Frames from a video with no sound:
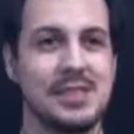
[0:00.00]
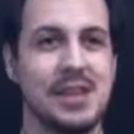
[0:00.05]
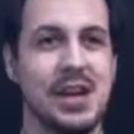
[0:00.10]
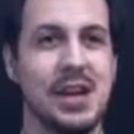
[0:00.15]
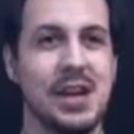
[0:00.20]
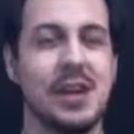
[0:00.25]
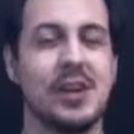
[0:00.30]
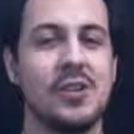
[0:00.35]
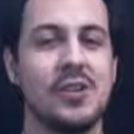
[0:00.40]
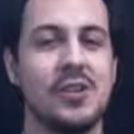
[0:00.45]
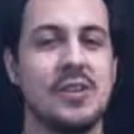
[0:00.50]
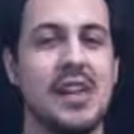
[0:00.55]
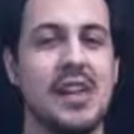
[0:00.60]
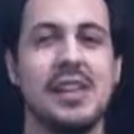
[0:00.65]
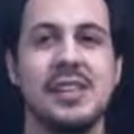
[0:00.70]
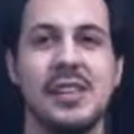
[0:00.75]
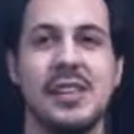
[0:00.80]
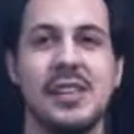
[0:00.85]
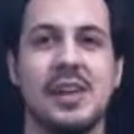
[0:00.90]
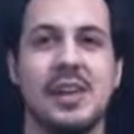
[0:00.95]
Oh yeah,
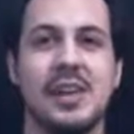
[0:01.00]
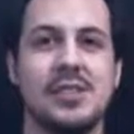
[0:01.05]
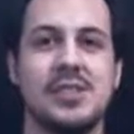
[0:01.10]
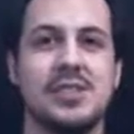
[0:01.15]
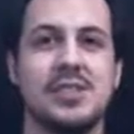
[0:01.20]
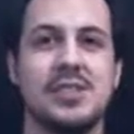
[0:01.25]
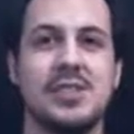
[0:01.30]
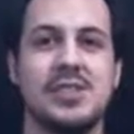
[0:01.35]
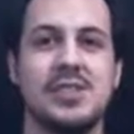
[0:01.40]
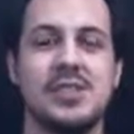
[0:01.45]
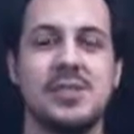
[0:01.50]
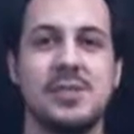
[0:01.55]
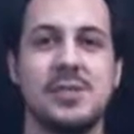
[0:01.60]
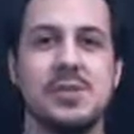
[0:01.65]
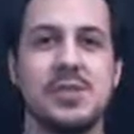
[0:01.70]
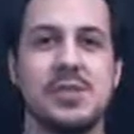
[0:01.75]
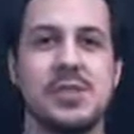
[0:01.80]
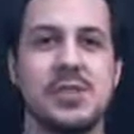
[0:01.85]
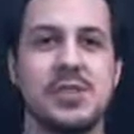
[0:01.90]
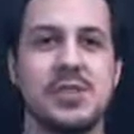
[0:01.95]
the
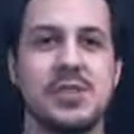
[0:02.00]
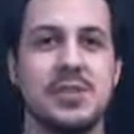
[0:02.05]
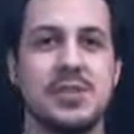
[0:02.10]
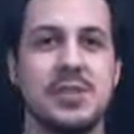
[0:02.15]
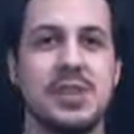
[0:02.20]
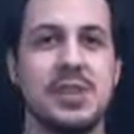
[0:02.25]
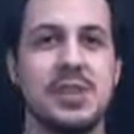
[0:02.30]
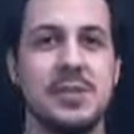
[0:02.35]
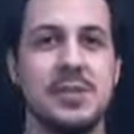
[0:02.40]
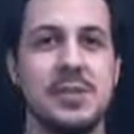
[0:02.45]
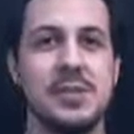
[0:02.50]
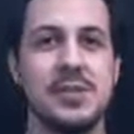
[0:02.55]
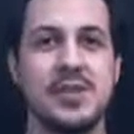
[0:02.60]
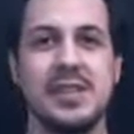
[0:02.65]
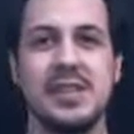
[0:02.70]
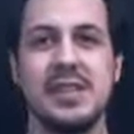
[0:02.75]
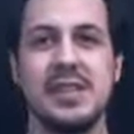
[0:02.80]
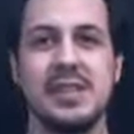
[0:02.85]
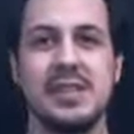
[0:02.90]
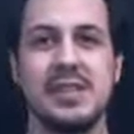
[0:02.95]
Serenity movie.